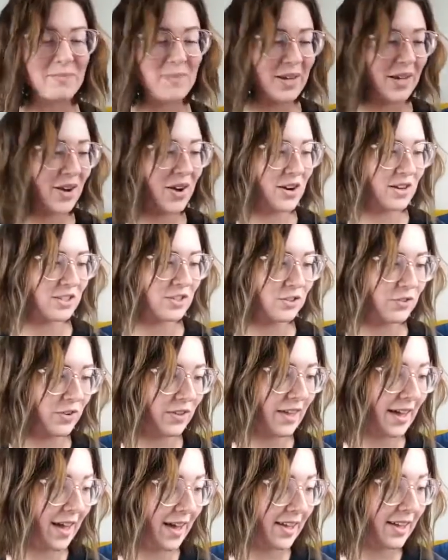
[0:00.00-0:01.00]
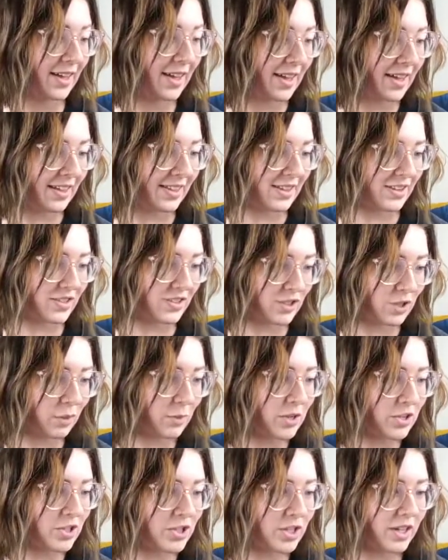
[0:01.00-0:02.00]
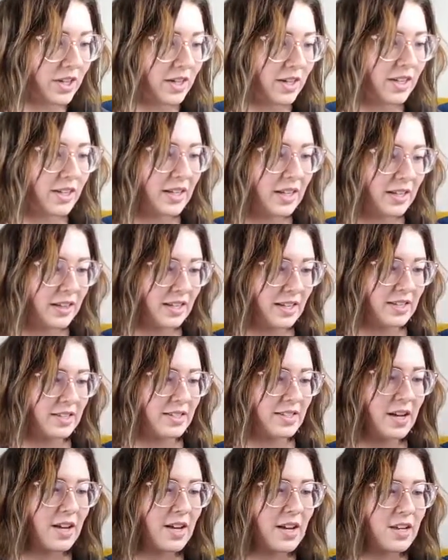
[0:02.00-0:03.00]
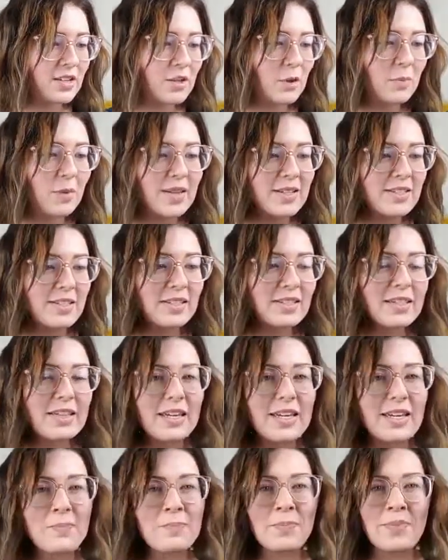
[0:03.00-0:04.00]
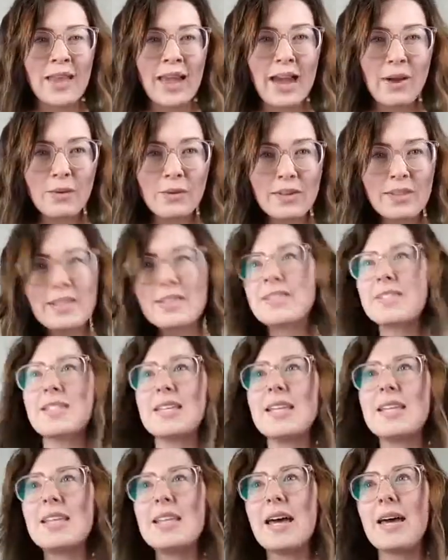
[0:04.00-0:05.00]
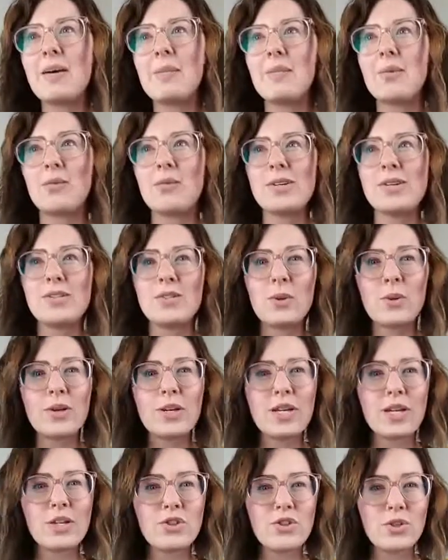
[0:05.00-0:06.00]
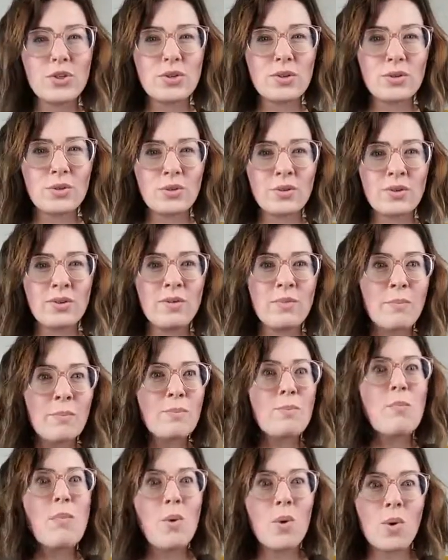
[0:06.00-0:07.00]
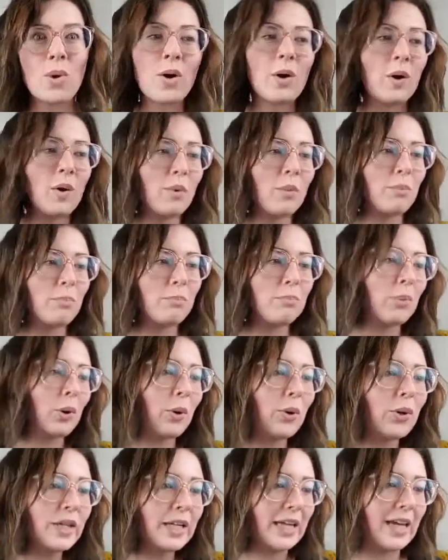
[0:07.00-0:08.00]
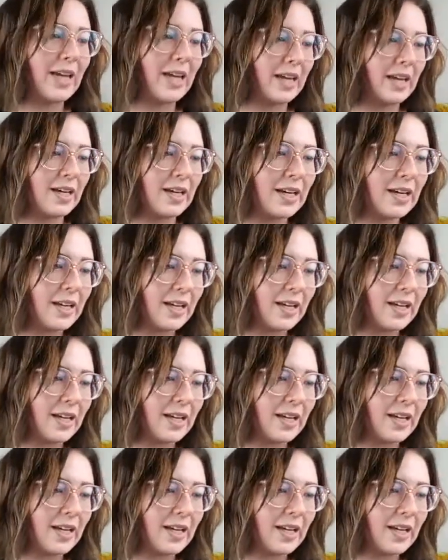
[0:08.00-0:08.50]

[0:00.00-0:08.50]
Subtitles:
big hearts for that. There's so much good in this. So basically, I really see them resorting to more bullying